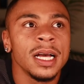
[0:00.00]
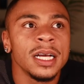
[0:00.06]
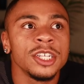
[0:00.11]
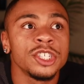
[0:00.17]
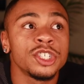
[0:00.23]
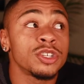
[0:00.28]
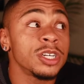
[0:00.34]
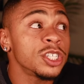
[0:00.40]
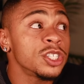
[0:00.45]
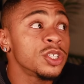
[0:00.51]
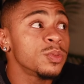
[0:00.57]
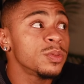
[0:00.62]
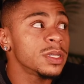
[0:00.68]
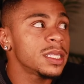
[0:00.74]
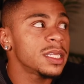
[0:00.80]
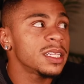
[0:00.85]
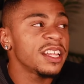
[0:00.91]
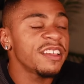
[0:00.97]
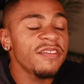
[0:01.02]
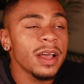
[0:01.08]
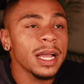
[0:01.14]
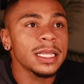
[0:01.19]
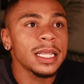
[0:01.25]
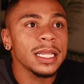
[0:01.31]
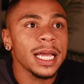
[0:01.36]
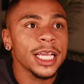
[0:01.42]
structure within the
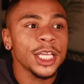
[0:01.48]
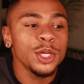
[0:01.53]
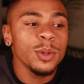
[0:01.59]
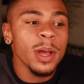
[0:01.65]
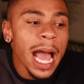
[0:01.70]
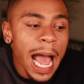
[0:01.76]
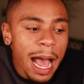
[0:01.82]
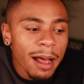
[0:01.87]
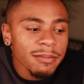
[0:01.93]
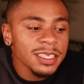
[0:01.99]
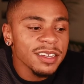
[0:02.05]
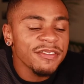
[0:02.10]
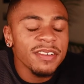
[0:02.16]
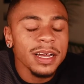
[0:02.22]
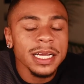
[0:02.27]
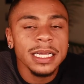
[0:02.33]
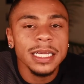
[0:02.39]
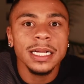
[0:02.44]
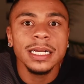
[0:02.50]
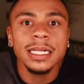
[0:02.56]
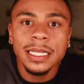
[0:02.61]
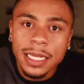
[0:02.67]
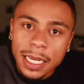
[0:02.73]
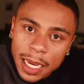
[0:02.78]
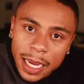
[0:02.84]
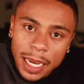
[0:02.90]
fact that, like, you have to fucking
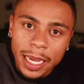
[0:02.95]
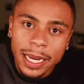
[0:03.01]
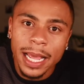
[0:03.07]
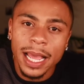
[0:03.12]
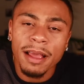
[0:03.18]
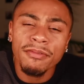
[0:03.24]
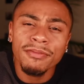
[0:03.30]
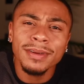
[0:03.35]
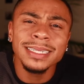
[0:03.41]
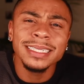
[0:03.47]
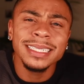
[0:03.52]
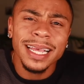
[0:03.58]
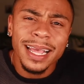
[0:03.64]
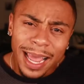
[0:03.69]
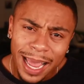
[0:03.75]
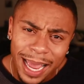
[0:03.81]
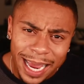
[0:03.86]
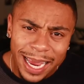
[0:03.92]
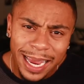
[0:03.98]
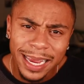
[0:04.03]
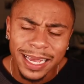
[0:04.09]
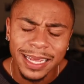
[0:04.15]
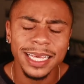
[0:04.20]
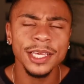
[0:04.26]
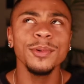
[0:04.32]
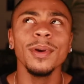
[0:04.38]
clean every day.
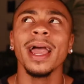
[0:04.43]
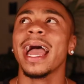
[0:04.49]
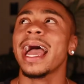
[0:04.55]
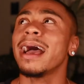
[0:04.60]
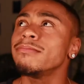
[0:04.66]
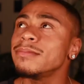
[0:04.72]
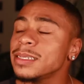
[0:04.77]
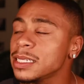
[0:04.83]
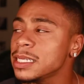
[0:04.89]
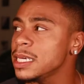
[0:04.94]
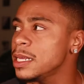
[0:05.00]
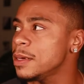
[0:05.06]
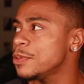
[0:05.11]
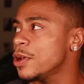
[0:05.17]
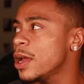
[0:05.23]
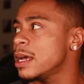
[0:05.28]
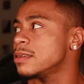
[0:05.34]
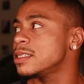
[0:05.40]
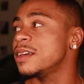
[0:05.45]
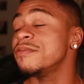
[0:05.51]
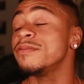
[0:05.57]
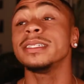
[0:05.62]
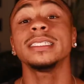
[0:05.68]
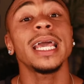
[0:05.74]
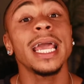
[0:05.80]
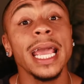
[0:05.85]
Like, you have to clean up your house
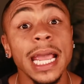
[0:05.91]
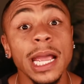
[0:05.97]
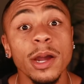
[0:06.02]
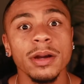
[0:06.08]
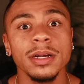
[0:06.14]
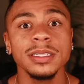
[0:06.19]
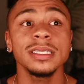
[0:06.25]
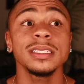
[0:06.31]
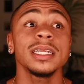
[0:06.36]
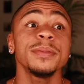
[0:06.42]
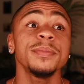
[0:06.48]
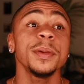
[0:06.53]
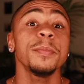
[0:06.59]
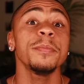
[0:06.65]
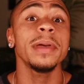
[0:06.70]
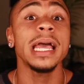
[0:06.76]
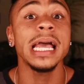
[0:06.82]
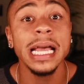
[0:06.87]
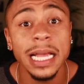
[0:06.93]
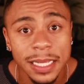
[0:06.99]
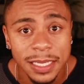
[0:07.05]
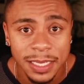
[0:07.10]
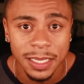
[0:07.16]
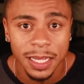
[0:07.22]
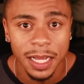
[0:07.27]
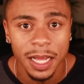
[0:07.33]
every day or else it's gonna be a
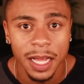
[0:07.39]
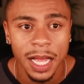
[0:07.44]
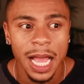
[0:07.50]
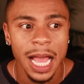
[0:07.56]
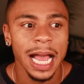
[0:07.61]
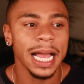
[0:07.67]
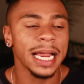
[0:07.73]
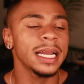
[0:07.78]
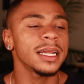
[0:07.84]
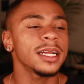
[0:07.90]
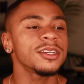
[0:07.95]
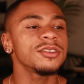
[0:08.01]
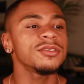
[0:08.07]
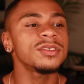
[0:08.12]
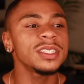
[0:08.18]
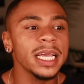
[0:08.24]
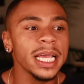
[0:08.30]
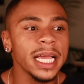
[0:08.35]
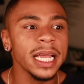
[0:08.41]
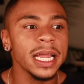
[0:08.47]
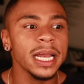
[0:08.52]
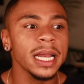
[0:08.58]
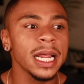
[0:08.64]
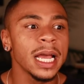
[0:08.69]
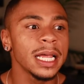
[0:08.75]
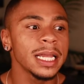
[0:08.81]
mess. I didn't
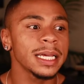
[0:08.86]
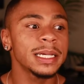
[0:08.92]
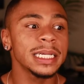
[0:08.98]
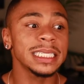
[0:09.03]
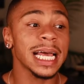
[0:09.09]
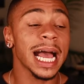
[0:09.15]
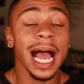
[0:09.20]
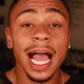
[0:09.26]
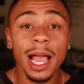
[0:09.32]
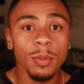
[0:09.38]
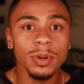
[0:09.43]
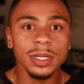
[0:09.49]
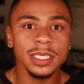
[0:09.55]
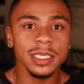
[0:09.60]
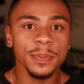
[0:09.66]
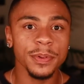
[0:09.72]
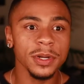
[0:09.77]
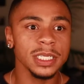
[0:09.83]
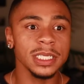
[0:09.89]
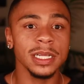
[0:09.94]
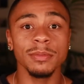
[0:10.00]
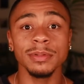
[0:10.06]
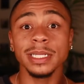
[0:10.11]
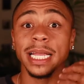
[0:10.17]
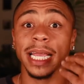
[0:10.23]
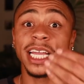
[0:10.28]
understand because I wasn't the person that
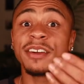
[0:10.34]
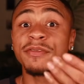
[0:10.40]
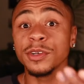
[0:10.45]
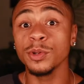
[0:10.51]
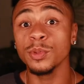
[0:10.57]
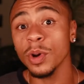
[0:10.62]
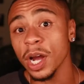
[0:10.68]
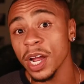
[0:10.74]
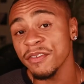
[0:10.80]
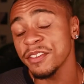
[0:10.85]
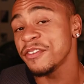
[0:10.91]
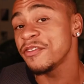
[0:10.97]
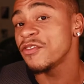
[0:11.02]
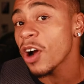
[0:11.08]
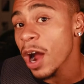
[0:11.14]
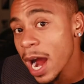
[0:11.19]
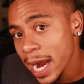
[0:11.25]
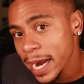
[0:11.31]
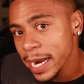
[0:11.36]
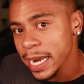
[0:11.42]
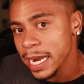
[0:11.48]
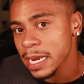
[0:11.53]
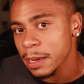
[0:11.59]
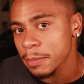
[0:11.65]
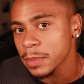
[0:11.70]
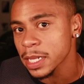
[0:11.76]
was like, every
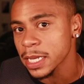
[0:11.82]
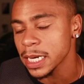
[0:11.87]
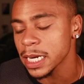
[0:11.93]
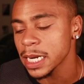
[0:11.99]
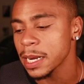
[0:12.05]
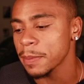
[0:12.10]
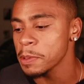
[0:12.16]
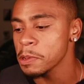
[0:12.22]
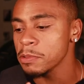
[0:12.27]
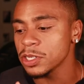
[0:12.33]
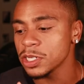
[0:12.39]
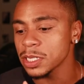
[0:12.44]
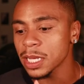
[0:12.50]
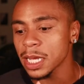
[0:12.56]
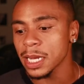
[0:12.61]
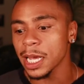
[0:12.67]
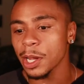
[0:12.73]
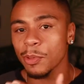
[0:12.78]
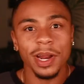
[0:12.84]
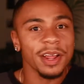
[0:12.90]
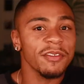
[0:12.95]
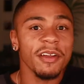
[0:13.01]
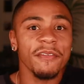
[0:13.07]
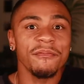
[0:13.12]
Friday I'm cleaning up. It was just kind of like whenever I